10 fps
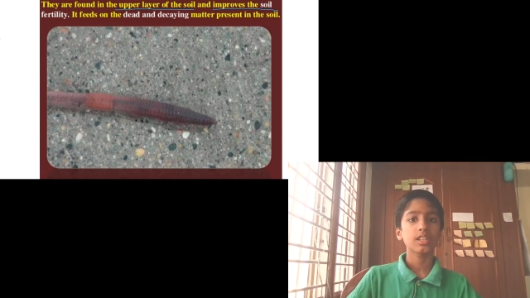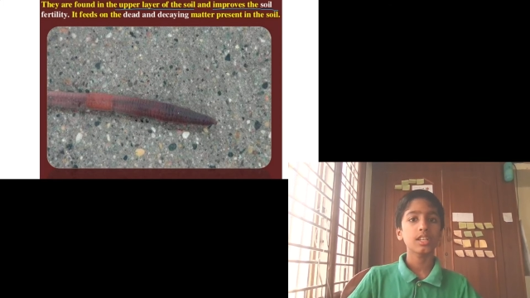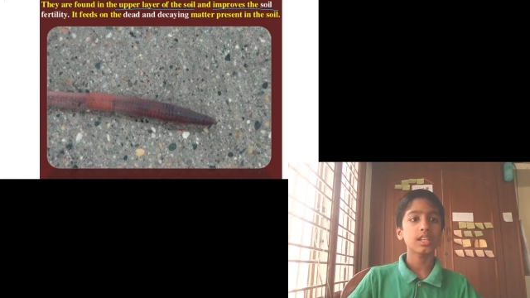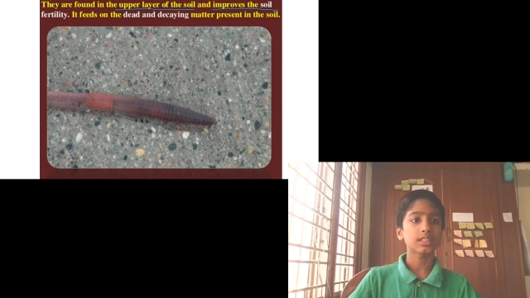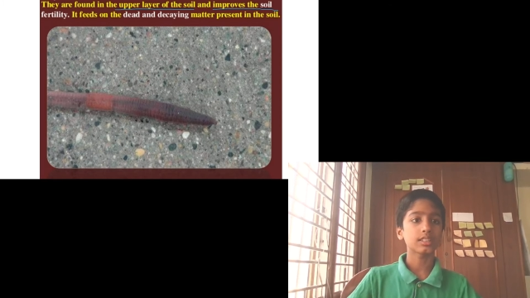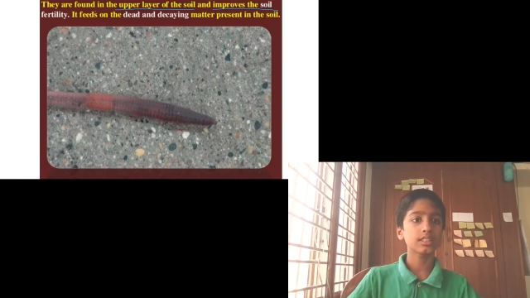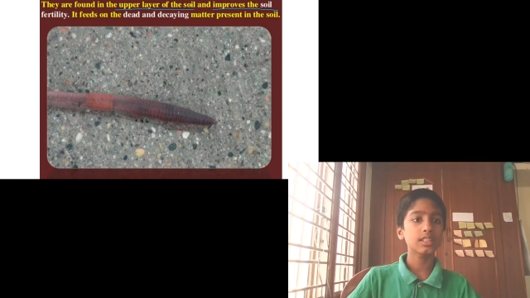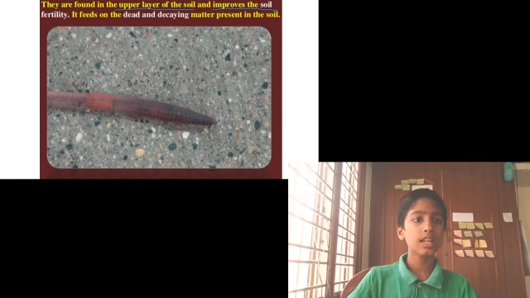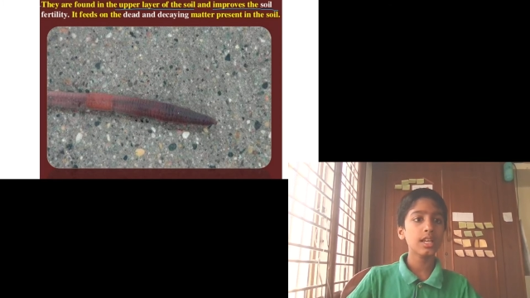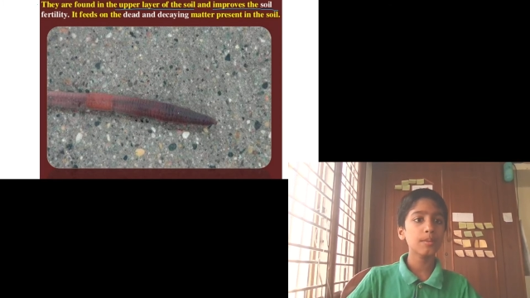Yes,
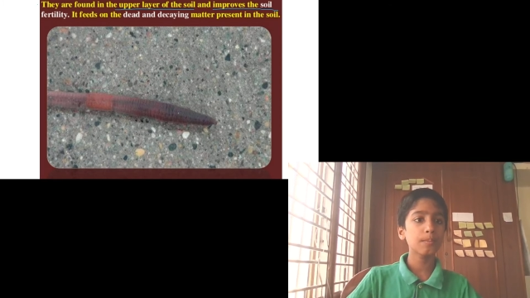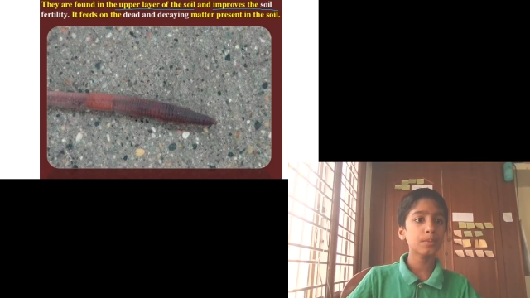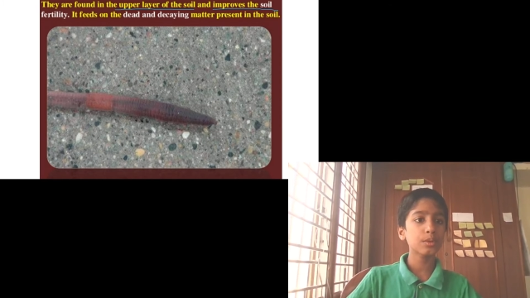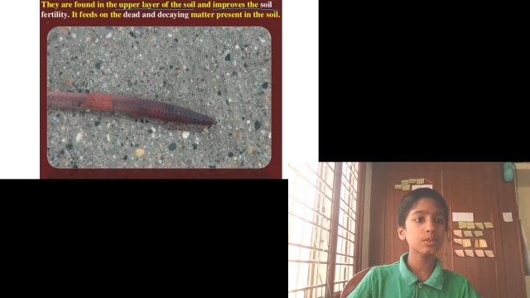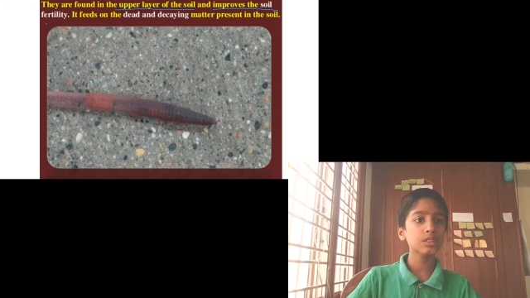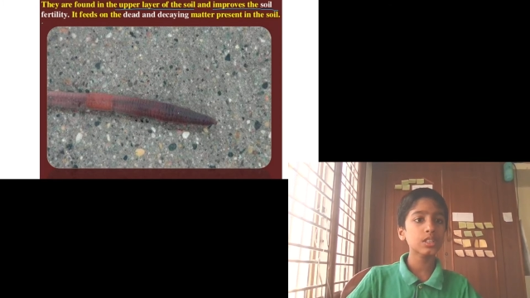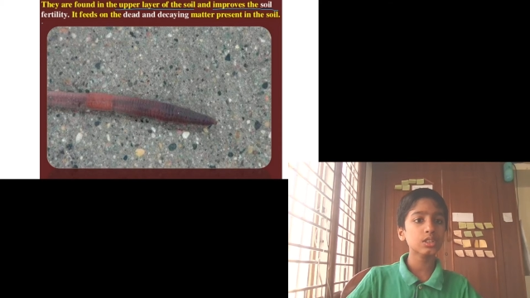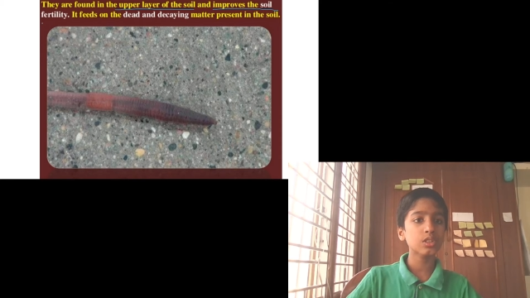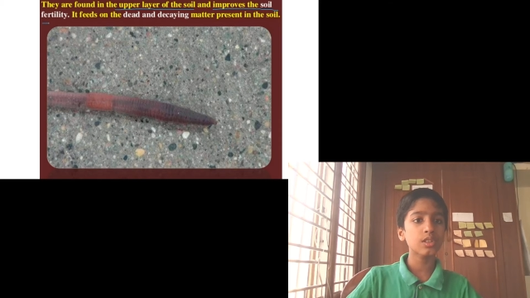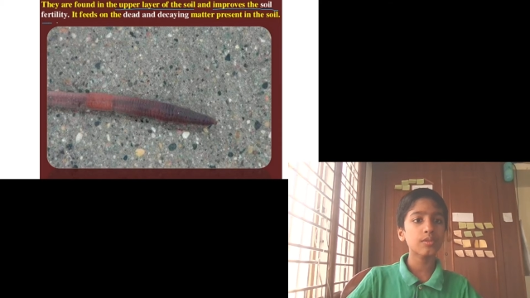they improve the
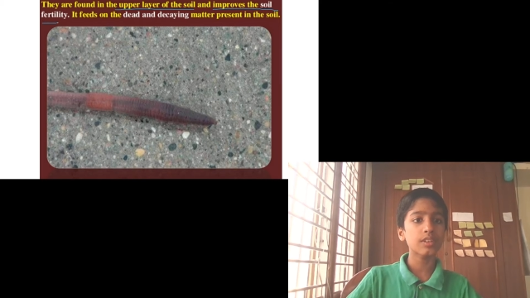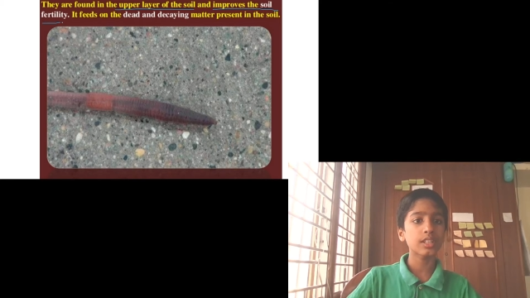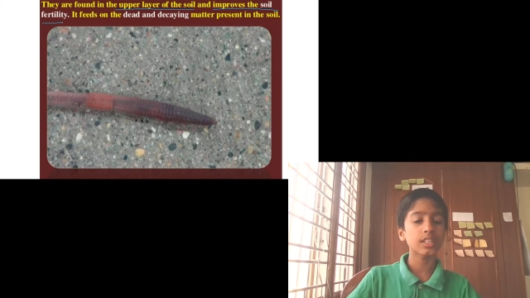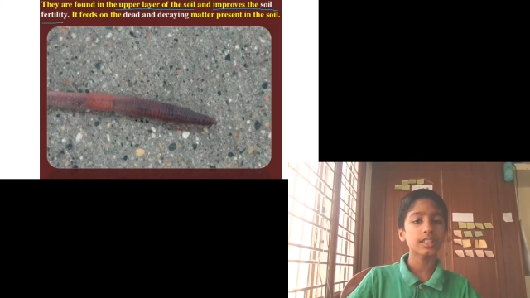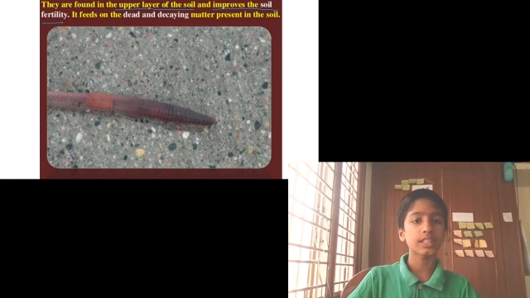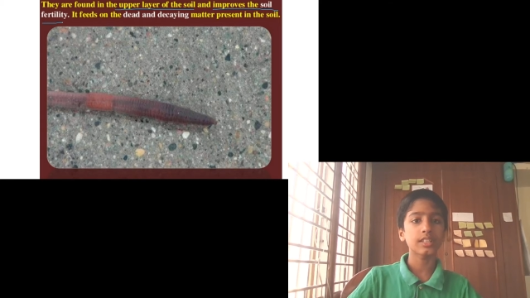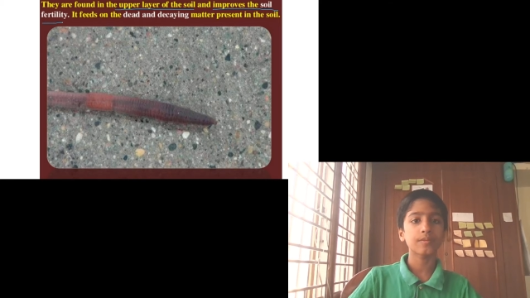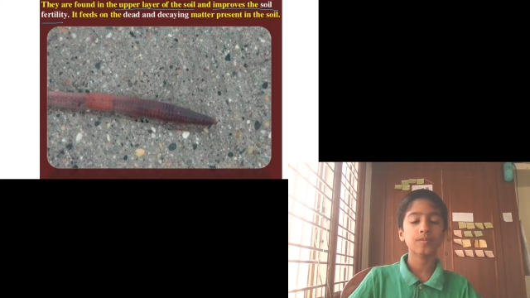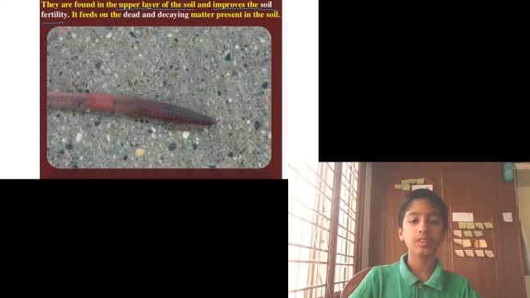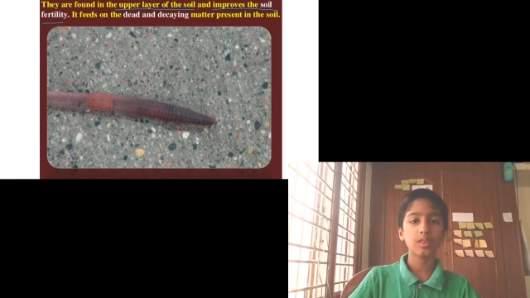soil fertility.
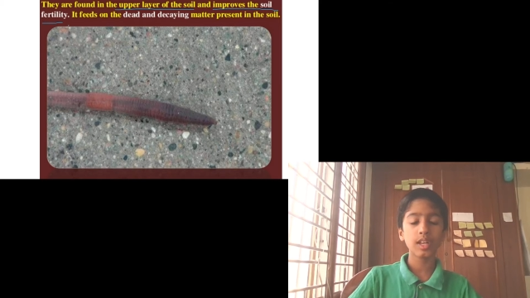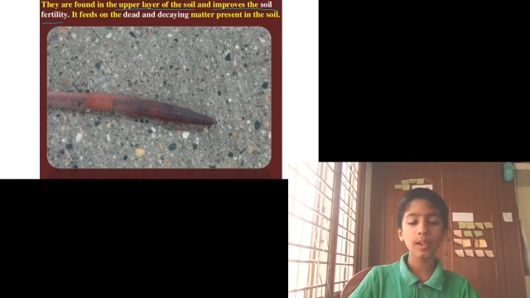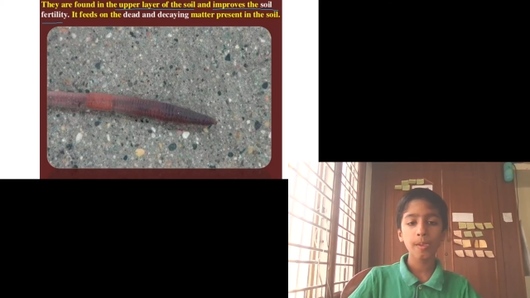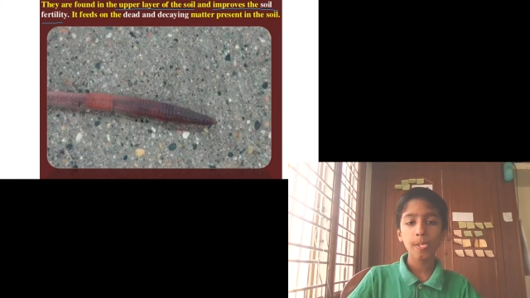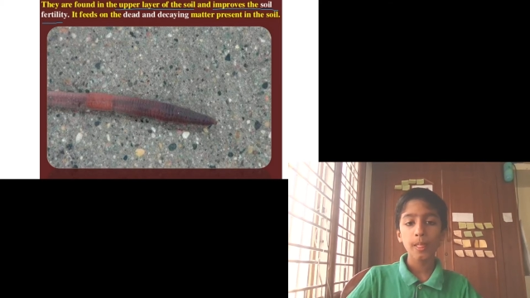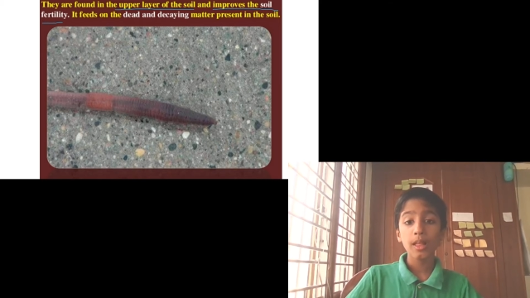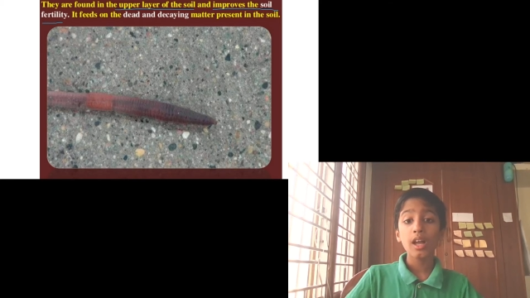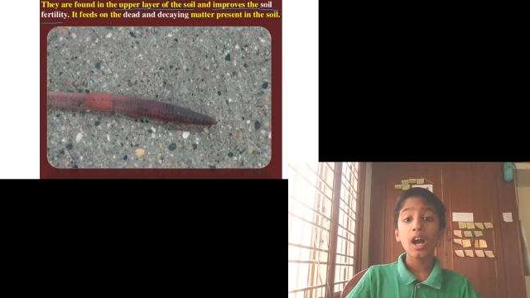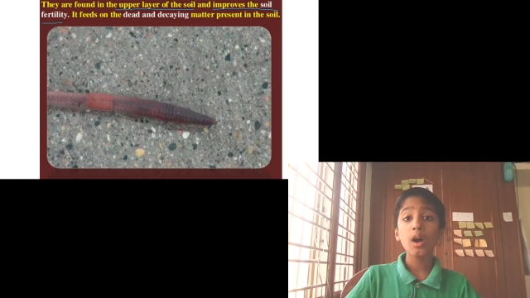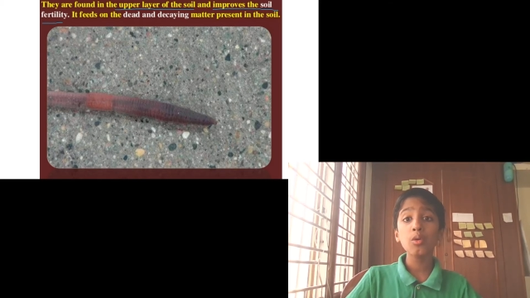Okay,
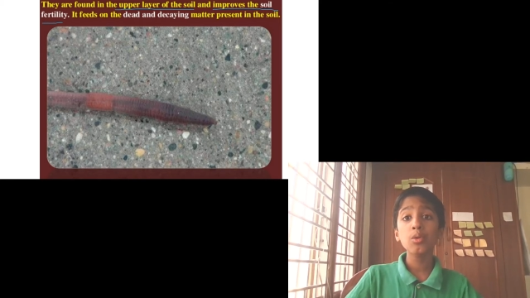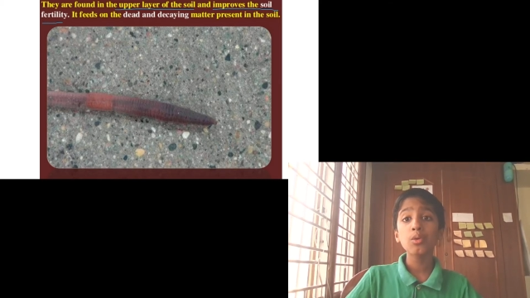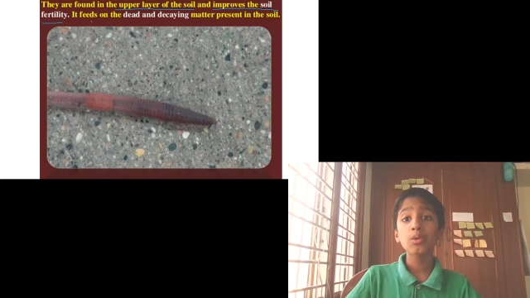how?